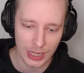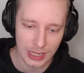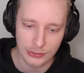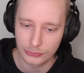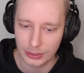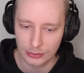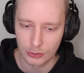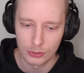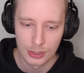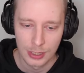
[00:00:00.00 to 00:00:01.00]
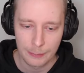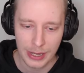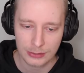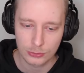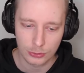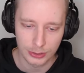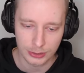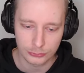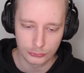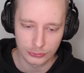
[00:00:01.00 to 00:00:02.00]
A, you can go back to
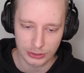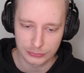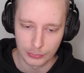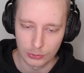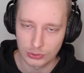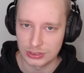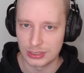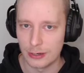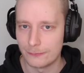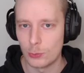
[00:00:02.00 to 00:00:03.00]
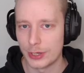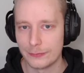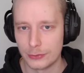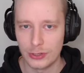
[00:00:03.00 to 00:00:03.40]
connector, you can smoke this off, whatever.